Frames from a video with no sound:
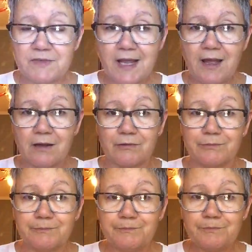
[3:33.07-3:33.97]
him
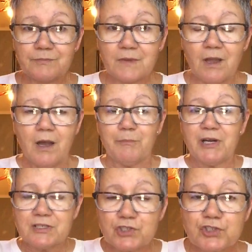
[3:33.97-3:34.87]
down?
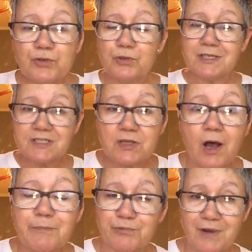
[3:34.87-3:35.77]
But as soon as
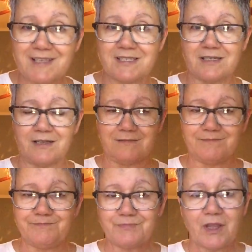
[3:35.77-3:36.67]
our president
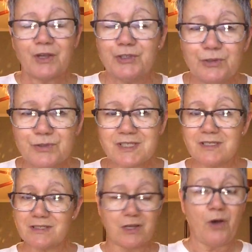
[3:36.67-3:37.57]

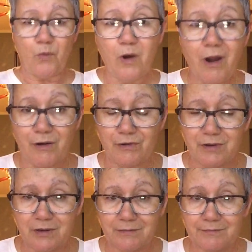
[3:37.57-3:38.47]
uses a
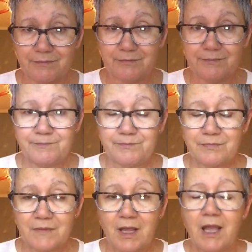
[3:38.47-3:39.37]
word,
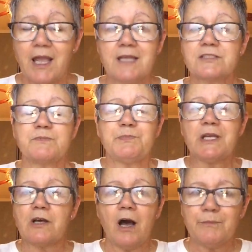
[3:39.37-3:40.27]
it
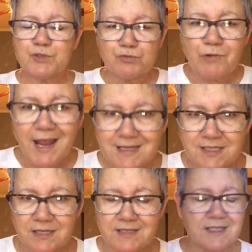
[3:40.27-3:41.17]
becomes
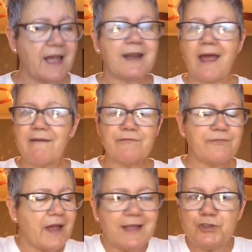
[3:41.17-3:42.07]
racist
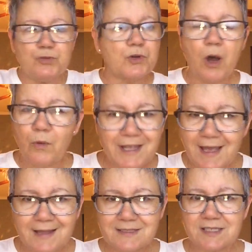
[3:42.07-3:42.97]
and you go
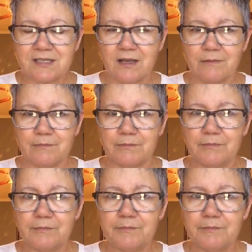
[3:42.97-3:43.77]
against him.